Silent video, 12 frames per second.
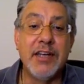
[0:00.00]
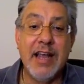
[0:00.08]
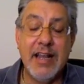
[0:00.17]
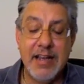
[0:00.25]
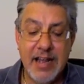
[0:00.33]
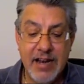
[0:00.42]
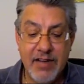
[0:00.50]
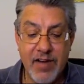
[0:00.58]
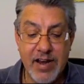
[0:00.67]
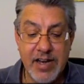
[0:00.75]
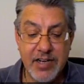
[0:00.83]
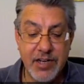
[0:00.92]
And then if I
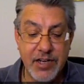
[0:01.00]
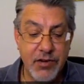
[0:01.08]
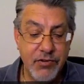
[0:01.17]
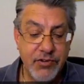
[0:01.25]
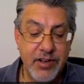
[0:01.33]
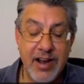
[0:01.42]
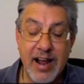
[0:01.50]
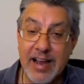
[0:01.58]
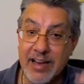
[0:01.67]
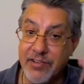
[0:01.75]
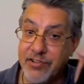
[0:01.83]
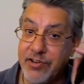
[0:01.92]
need to use it, I
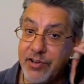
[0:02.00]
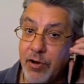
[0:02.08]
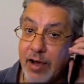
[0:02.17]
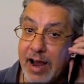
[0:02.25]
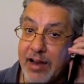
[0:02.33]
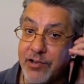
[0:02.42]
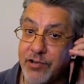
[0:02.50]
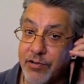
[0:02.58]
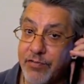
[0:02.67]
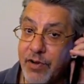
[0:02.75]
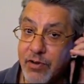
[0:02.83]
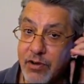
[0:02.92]
can still answer a
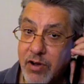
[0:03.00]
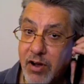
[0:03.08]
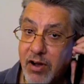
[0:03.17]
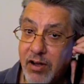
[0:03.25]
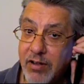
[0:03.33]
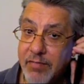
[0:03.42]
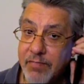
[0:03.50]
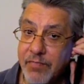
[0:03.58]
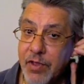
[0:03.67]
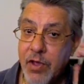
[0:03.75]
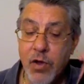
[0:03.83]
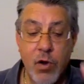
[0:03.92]
phone call
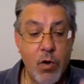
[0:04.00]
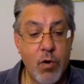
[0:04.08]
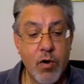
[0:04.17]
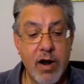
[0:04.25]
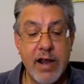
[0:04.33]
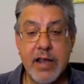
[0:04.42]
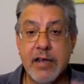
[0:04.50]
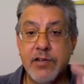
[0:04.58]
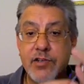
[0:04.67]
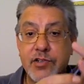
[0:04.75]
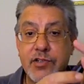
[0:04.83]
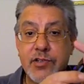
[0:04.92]
or I can
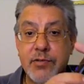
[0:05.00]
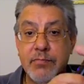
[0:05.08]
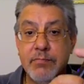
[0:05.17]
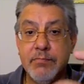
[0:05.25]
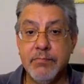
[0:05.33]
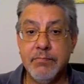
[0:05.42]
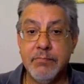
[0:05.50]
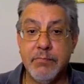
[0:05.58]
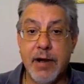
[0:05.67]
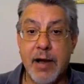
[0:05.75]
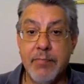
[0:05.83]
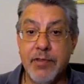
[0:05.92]
just
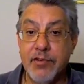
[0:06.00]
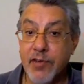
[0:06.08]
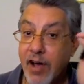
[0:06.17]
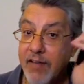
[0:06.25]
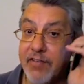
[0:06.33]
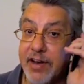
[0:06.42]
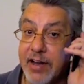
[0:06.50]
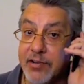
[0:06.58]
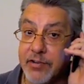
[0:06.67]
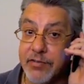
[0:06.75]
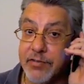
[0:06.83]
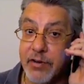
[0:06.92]
pop this off and
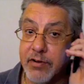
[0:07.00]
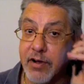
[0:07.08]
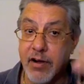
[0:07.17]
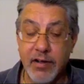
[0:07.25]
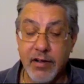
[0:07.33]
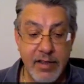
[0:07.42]
answer a phone call.